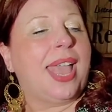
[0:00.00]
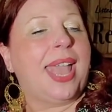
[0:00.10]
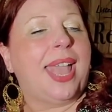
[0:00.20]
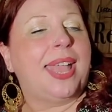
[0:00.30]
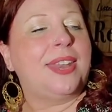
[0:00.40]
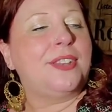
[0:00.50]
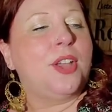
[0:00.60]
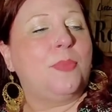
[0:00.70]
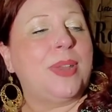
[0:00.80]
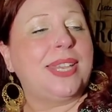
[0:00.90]
And
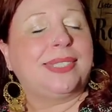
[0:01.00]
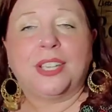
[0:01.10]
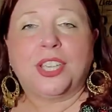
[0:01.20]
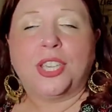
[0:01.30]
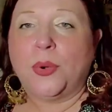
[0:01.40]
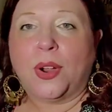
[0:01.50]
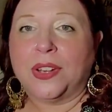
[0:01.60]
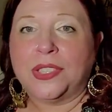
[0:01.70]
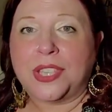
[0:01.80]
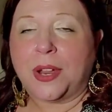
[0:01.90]
nobody
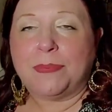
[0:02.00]
secures their